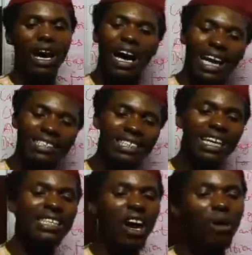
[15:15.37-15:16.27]
And at the
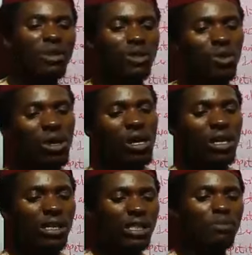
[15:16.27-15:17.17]
center or middle
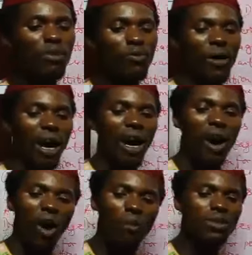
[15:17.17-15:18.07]
is the
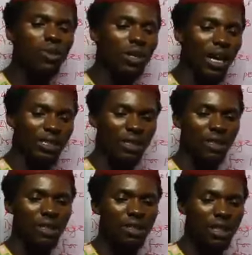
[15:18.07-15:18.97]
buffer or middle class,
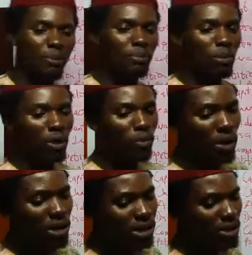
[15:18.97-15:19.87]
the
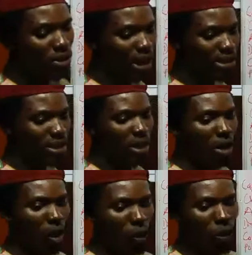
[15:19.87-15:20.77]
proletariat
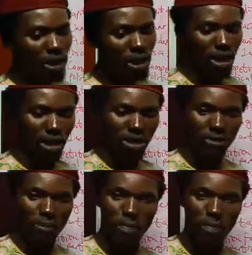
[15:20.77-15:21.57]
or working class.